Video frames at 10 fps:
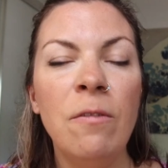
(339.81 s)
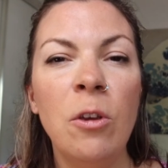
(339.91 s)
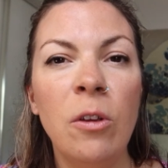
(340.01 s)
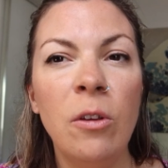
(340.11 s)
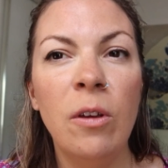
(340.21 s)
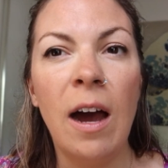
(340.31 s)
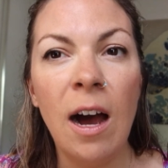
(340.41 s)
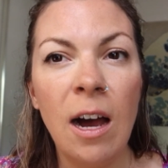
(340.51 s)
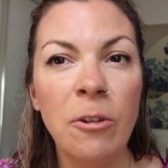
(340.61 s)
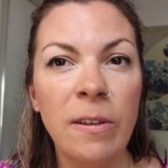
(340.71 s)
you
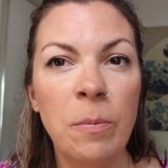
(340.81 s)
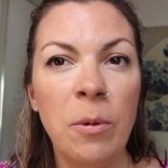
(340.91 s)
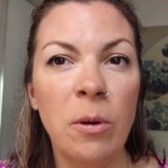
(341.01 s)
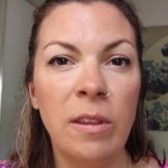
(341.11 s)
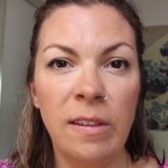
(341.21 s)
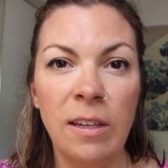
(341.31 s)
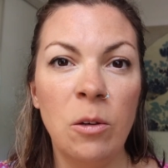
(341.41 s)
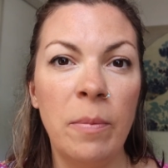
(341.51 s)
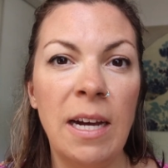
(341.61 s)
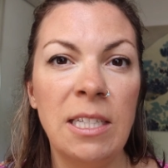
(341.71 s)
are experiencing
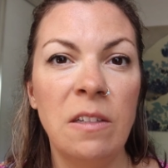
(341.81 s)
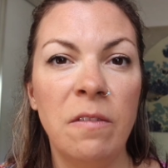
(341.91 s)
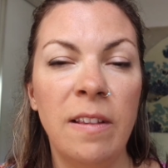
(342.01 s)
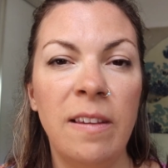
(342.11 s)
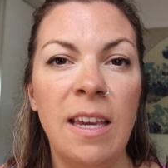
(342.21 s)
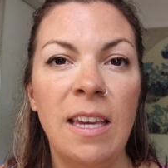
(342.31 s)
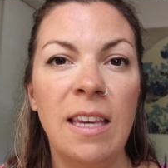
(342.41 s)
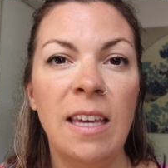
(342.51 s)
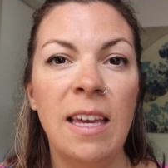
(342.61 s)
compassion fatigue,